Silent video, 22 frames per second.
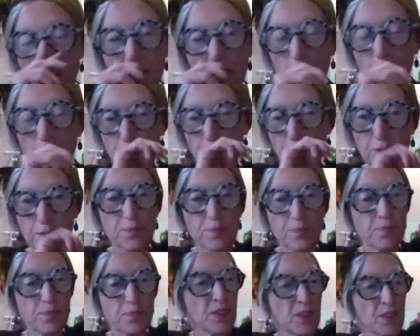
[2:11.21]
Now, quite
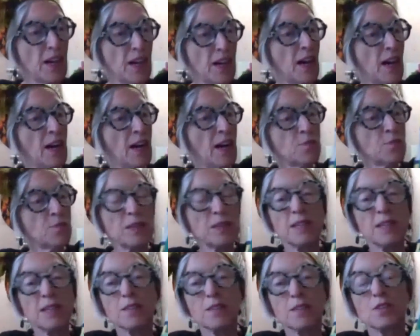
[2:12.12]
often
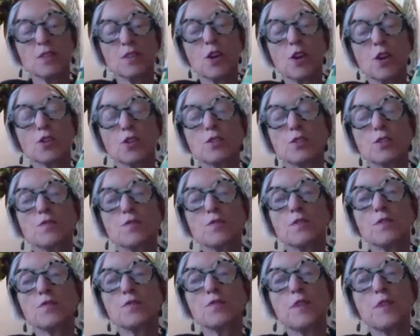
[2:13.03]
I've been given lots
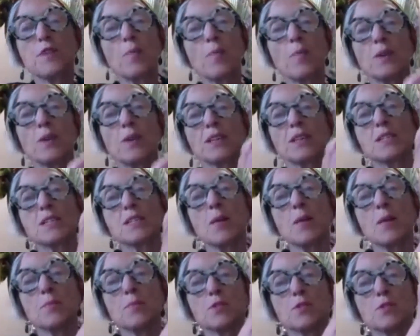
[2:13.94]
of fabric
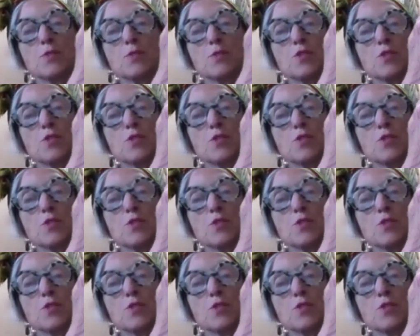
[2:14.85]
samples,